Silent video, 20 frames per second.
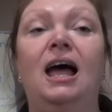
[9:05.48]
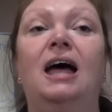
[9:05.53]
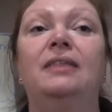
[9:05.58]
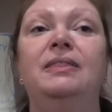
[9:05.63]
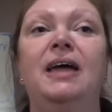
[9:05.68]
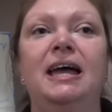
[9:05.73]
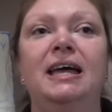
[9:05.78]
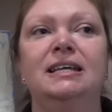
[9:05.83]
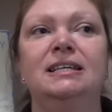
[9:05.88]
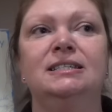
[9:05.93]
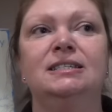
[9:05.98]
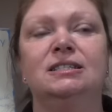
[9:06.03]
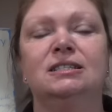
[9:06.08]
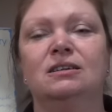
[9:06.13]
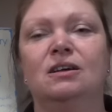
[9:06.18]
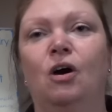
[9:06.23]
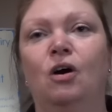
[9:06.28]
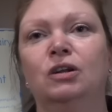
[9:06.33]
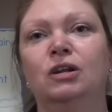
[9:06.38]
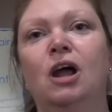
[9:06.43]
And
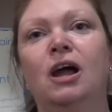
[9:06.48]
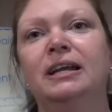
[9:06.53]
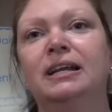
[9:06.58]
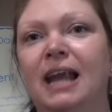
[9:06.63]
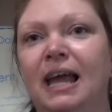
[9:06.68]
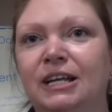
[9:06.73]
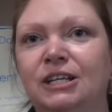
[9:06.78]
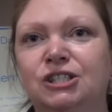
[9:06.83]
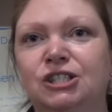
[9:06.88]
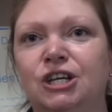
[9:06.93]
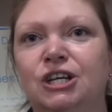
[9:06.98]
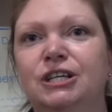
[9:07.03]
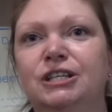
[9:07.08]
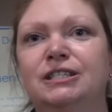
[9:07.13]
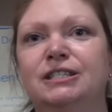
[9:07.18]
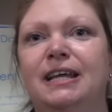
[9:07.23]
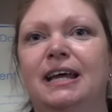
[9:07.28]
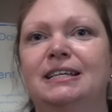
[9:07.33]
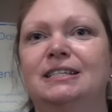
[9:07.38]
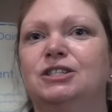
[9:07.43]
there's online
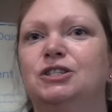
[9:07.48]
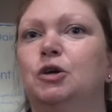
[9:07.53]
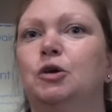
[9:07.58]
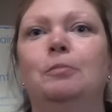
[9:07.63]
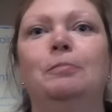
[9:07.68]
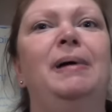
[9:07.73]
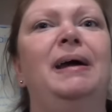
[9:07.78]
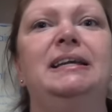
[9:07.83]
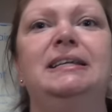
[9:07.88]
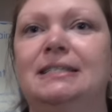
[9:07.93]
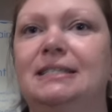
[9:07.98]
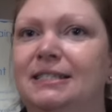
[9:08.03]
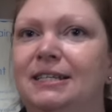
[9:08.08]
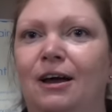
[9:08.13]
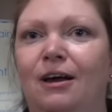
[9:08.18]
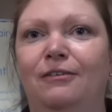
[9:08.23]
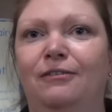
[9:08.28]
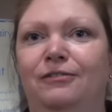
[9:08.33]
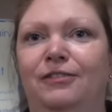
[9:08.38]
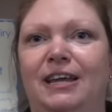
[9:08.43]
lectures, there's Zoom-based
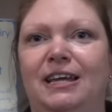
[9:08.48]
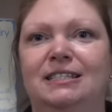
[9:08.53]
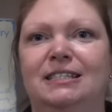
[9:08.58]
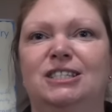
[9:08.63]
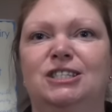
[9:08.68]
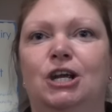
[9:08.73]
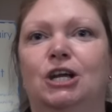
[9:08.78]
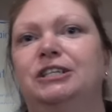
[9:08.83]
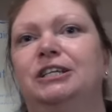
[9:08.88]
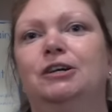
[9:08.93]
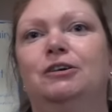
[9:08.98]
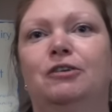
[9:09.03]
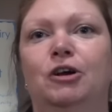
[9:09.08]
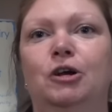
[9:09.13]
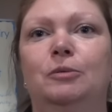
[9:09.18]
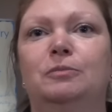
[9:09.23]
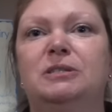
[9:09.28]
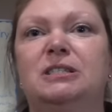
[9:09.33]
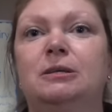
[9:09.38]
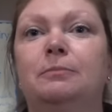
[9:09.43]
stuff, there's study
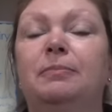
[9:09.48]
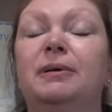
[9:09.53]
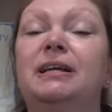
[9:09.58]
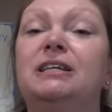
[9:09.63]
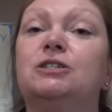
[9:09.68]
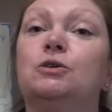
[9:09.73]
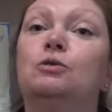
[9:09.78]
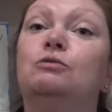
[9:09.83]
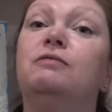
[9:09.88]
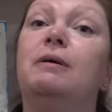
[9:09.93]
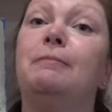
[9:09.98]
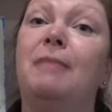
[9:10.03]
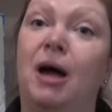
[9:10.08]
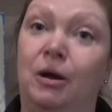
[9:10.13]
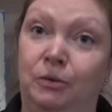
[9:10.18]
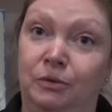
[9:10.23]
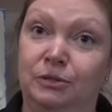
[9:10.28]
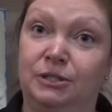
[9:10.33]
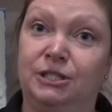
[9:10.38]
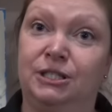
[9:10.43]
groups, but it's all
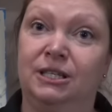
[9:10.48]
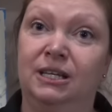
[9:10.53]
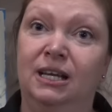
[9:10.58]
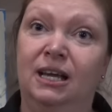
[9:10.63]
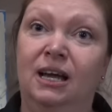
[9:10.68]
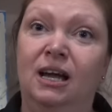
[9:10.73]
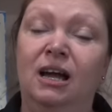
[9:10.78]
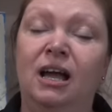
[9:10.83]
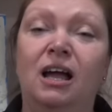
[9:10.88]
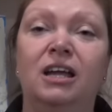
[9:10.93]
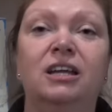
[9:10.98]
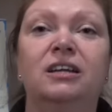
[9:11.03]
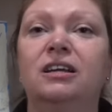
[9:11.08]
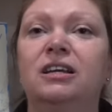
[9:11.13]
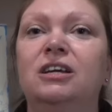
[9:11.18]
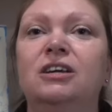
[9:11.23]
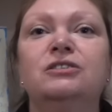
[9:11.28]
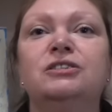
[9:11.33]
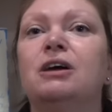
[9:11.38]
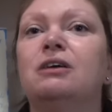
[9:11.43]
remote.
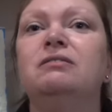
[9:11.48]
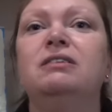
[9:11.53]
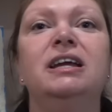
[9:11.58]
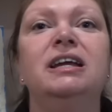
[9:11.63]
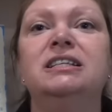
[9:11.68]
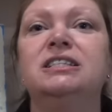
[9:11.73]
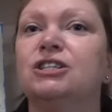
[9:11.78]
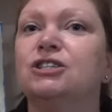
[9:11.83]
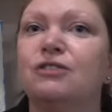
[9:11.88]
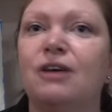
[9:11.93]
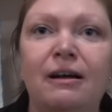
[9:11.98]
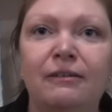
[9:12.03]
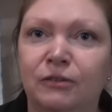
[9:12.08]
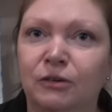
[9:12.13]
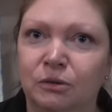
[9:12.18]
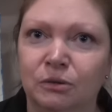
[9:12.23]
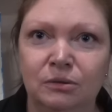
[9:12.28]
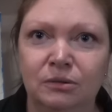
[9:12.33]
So you don't need to travel